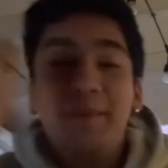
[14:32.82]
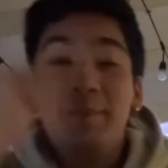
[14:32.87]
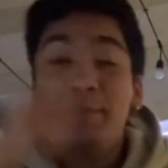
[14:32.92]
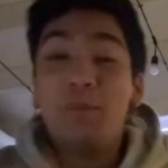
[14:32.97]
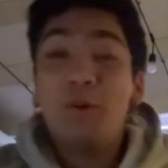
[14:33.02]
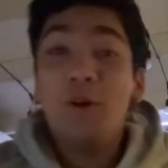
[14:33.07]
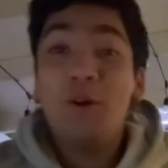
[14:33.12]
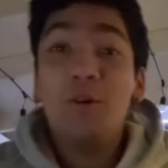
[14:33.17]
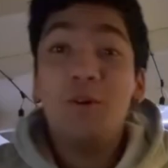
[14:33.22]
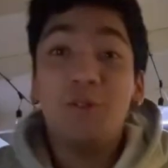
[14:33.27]

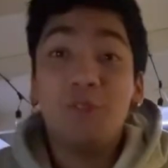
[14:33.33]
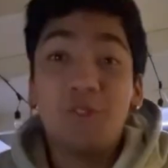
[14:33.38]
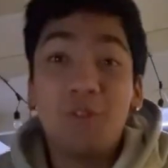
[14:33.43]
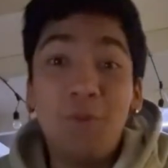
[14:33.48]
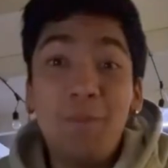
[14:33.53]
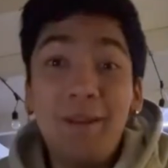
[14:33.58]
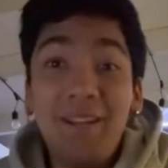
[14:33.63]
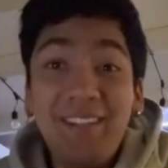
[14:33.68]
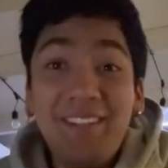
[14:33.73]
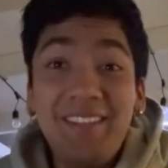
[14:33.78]
Bro, so
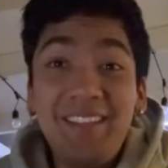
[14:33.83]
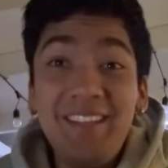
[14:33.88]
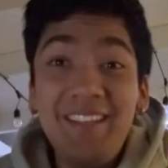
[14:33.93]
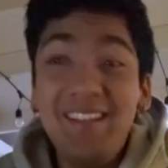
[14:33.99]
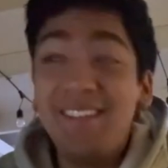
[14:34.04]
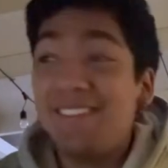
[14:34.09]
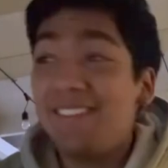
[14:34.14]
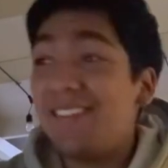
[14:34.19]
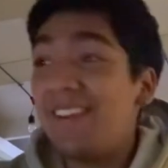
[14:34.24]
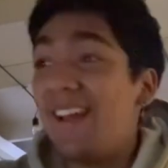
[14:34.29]
many
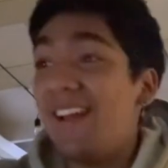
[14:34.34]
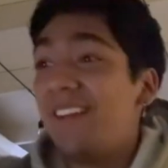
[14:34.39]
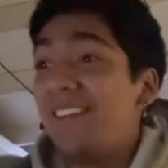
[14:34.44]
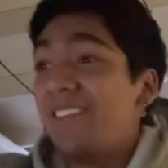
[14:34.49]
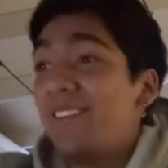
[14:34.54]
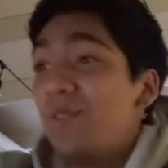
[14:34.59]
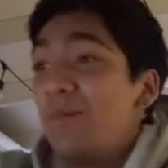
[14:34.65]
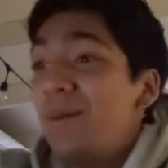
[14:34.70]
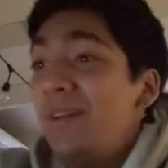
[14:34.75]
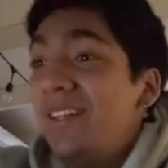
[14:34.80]
things, like
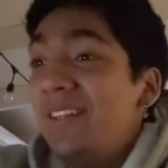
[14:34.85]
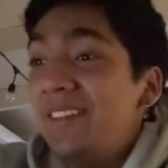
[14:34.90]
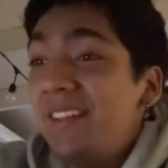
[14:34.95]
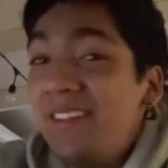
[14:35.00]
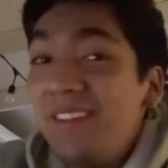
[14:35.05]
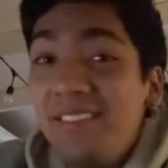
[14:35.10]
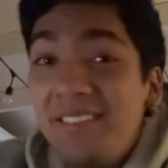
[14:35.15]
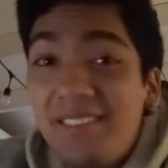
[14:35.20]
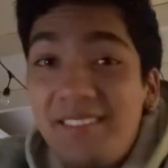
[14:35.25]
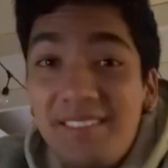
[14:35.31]
so many
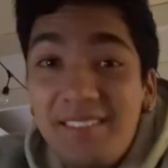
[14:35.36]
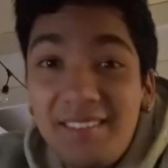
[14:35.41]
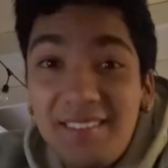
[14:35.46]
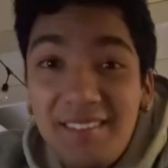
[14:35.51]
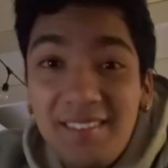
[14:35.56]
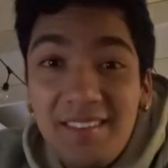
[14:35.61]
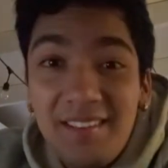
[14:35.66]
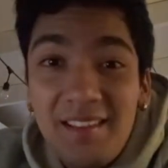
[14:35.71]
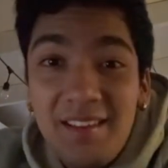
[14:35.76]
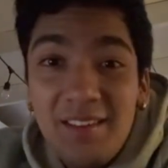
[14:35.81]
things.
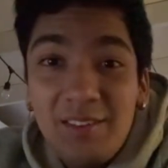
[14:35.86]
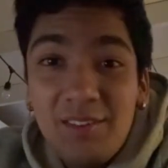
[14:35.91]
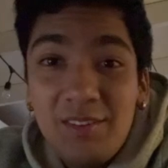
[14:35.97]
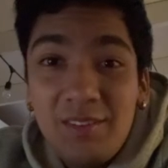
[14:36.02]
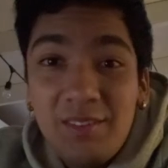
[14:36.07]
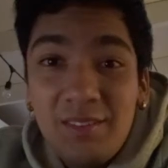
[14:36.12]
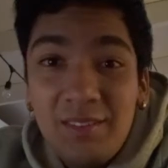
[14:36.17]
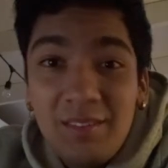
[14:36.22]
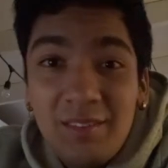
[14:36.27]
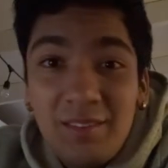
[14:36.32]

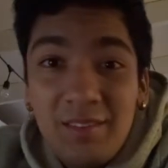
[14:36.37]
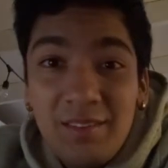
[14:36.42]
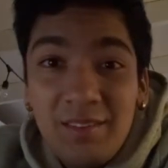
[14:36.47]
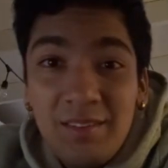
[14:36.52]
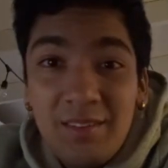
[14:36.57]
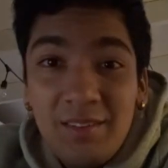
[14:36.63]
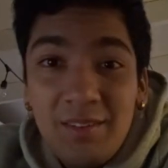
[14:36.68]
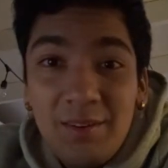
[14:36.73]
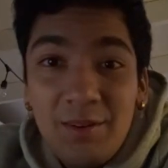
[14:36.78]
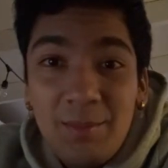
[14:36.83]

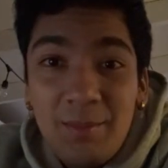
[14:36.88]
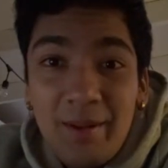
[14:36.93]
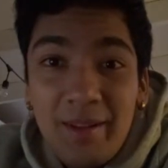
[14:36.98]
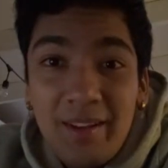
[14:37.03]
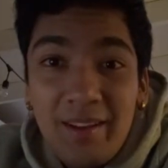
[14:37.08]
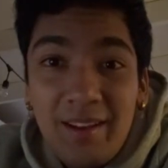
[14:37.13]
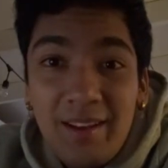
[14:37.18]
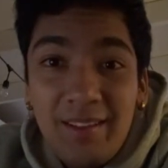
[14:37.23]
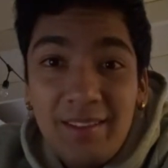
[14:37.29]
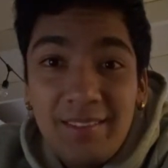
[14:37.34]
Oh my
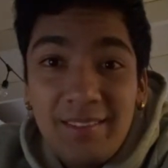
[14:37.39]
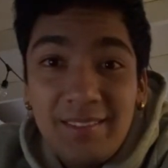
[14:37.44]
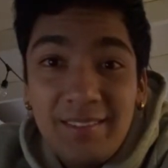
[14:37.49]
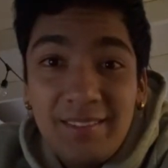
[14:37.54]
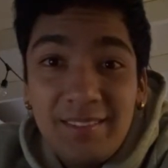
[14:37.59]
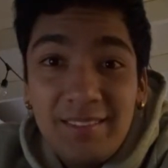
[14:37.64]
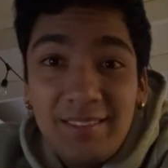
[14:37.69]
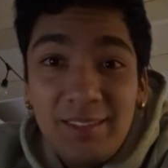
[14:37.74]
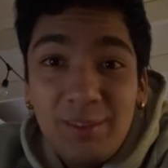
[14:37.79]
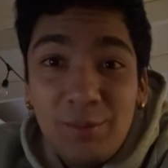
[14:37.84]
god,
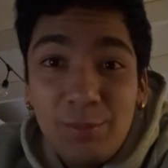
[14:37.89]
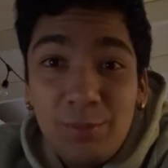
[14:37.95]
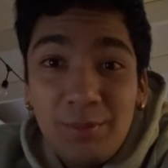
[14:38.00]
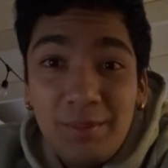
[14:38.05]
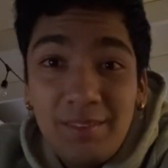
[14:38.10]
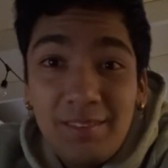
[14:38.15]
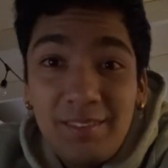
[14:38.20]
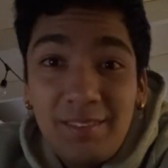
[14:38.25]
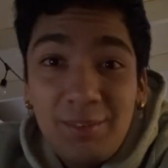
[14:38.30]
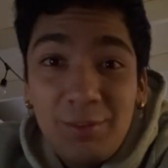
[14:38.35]
this
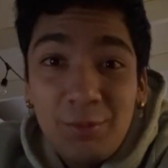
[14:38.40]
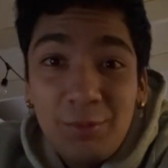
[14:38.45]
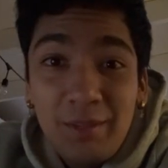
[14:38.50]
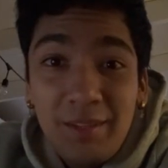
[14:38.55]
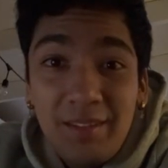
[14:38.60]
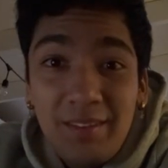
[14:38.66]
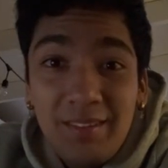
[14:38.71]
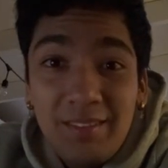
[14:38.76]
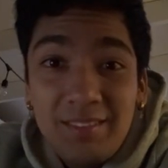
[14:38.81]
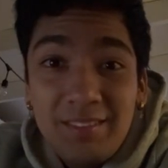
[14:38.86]
was this
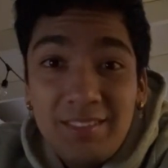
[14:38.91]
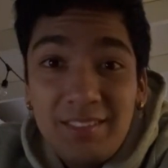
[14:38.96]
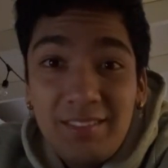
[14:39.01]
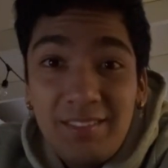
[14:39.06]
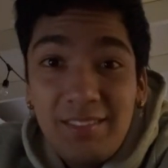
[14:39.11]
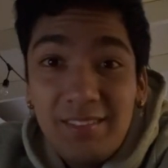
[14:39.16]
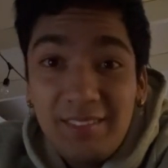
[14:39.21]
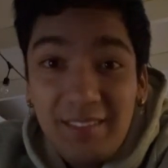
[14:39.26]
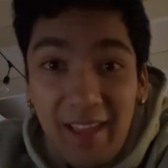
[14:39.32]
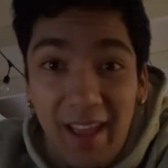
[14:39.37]
week.
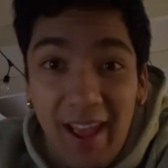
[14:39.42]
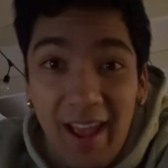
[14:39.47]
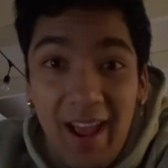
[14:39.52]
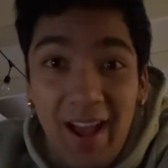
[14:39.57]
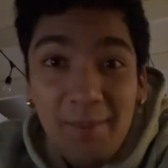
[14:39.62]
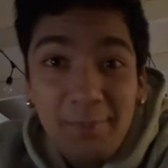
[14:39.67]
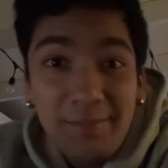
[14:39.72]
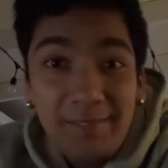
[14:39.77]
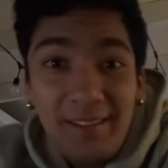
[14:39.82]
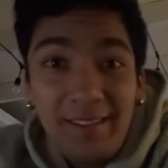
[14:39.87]
Jesus.
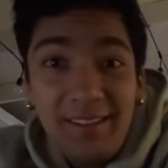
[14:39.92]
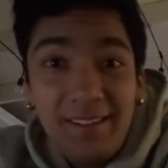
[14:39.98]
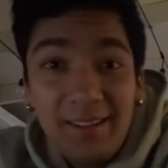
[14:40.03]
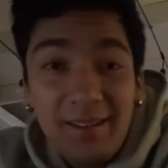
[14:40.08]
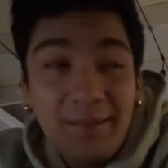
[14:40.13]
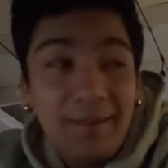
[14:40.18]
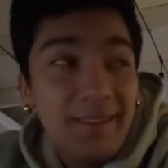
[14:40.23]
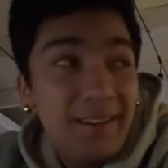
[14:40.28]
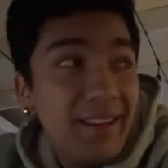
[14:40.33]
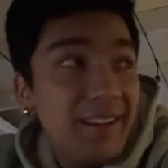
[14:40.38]
Yeah, I'm telling
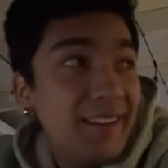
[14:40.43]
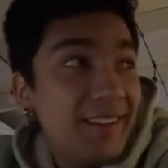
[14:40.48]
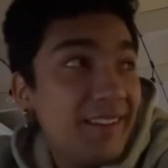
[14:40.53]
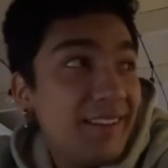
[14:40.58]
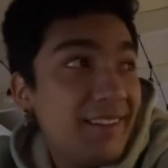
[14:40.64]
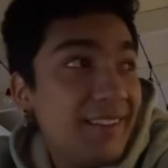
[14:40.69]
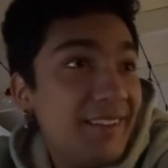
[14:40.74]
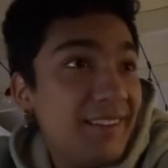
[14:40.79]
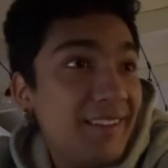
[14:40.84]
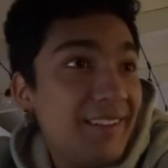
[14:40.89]
you, like
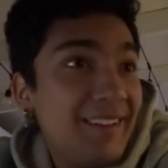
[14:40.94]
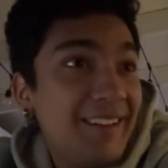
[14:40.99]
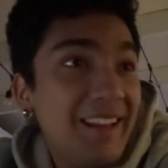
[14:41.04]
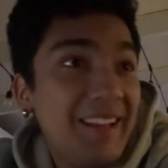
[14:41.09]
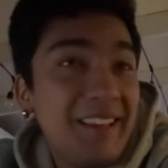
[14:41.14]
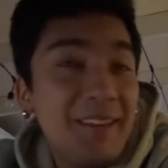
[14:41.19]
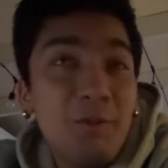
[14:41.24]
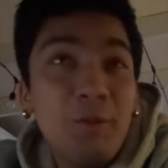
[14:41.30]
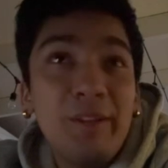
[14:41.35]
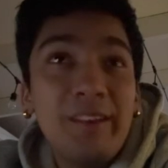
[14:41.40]

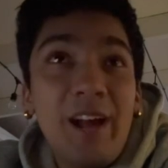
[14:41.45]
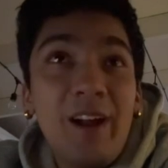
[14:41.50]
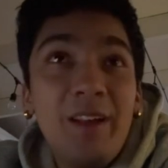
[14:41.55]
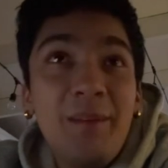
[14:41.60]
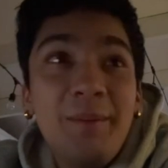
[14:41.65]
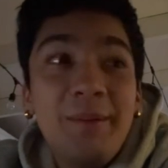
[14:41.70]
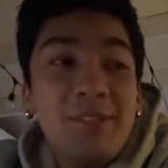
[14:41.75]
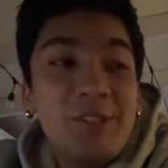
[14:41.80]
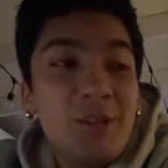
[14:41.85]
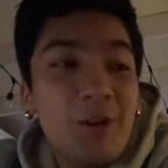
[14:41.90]
like without
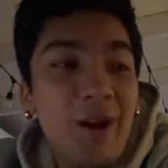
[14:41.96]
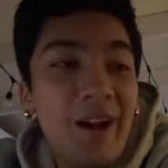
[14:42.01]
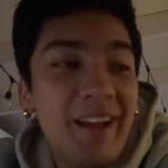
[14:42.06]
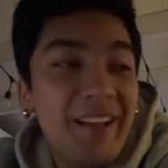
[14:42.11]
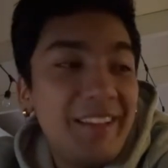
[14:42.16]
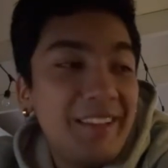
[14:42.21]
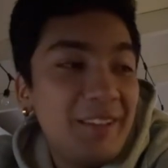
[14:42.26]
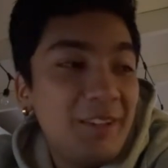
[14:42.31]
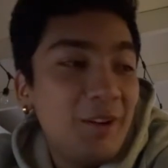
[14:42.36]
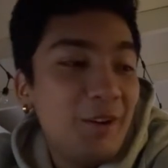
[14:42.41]
even
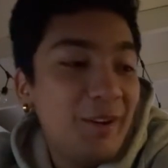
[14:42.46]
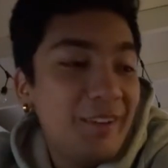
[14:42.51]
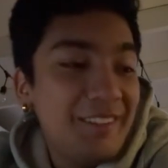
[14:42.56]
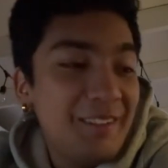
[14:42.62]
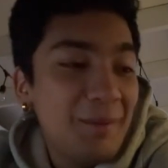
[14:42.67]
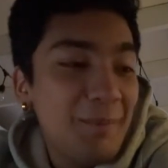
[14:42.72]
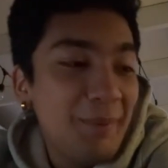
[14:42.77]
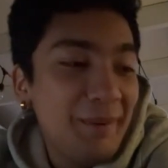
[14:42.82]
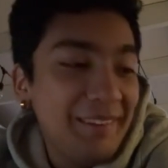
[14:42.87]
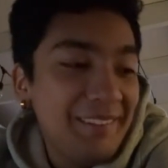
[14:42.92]
trying, you know, it's
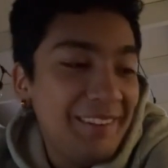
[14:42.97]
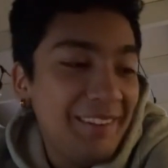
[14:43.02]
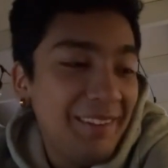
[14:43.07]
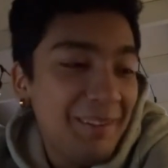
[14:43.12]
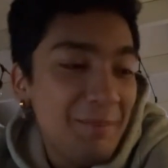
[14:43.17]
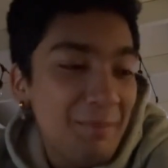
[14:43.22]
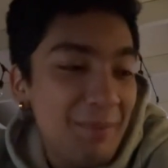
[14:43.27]
a busy